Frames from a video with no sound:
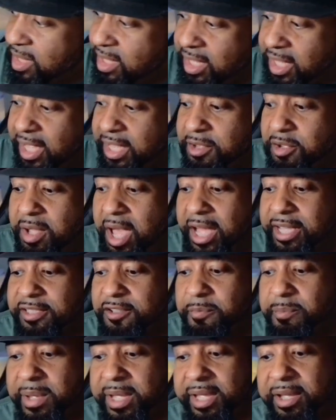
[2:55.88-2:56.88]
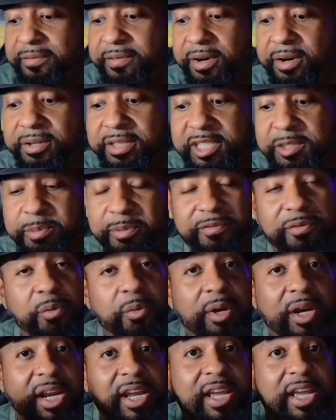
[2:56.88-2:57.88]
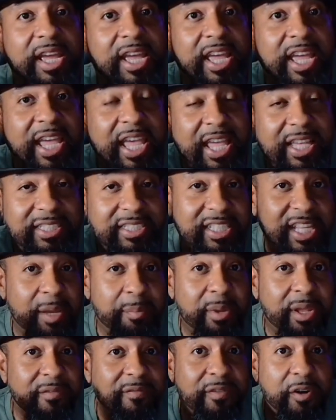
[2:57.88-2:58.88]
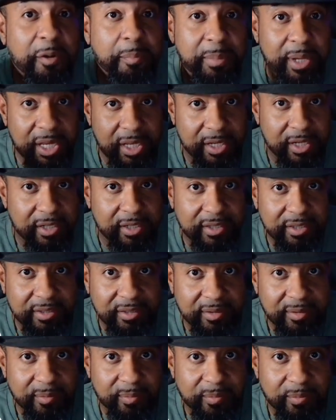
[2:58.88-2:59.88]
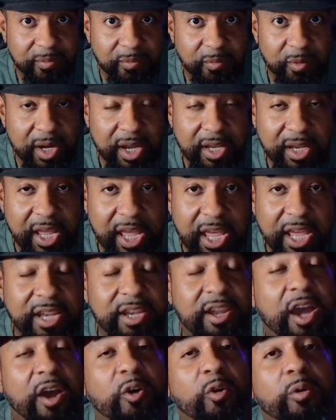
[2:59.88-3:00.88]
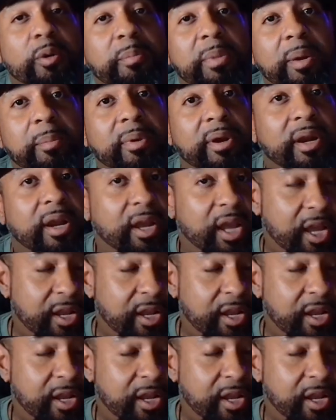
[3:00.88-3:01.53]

you guys may have heard this before, is lemon verbena, right? Now, remember, I